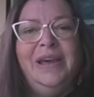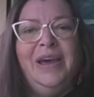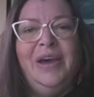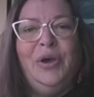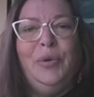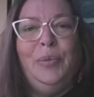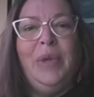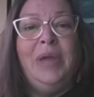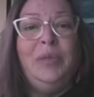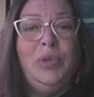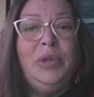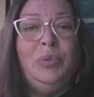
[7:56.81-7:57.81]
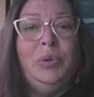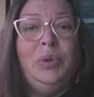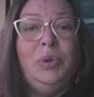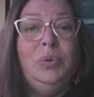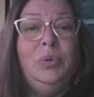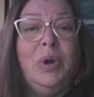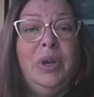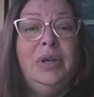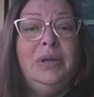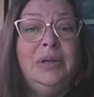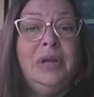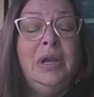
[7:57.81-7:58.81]
um, and people who
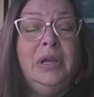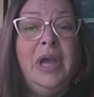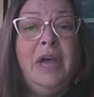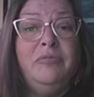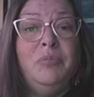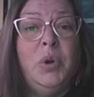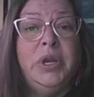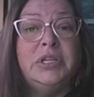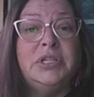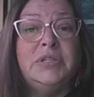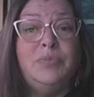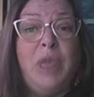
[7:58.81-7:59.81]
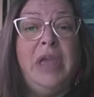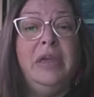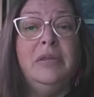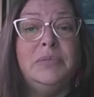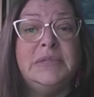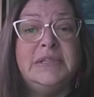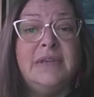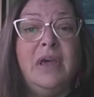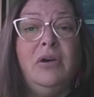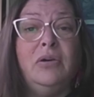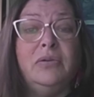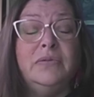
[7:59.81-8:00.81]
are uh, have mortgages pay
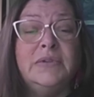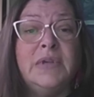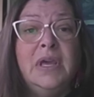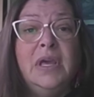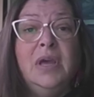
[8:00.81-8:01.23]
themselves,